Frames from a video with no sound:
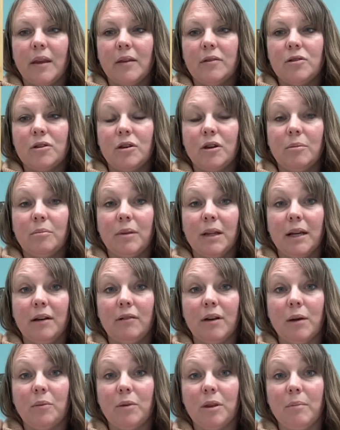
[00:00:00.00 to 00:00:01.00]
So you can play
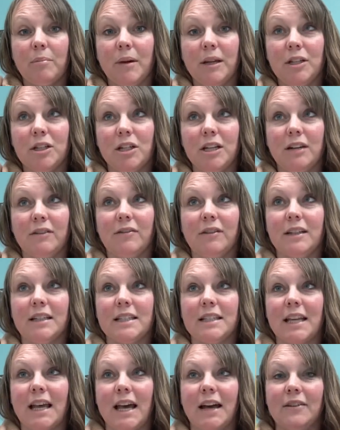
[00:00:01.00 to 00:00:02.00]
around with a bunch of different
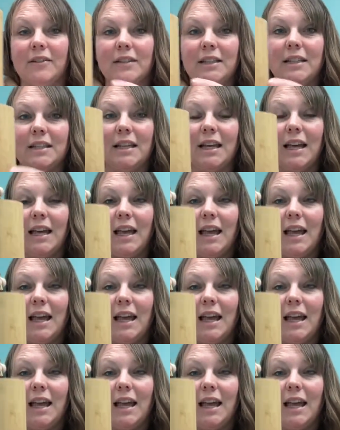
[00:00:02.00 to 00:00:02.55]
sounds.